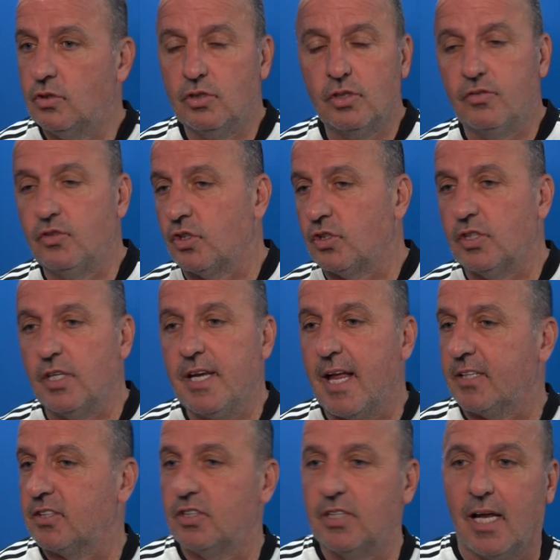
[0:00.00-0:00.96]
It's just your
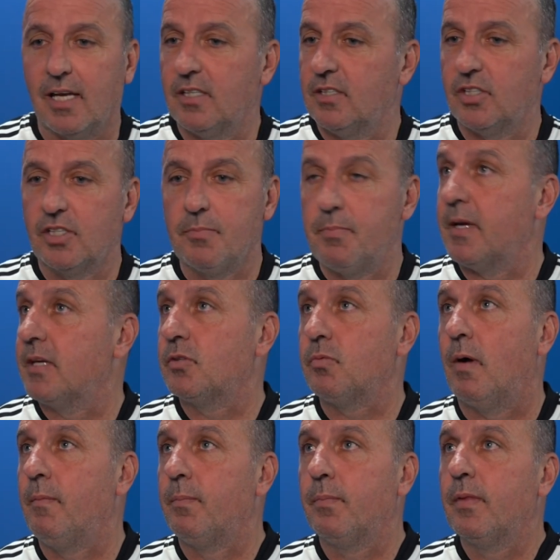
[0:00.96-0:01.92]
next challenge is your biggest
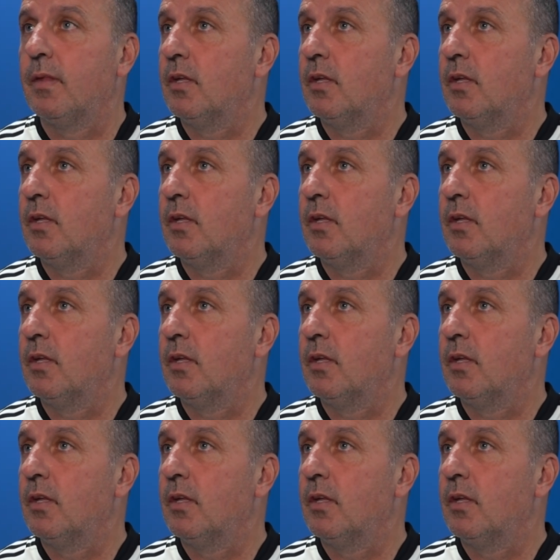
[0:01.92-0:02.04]
one.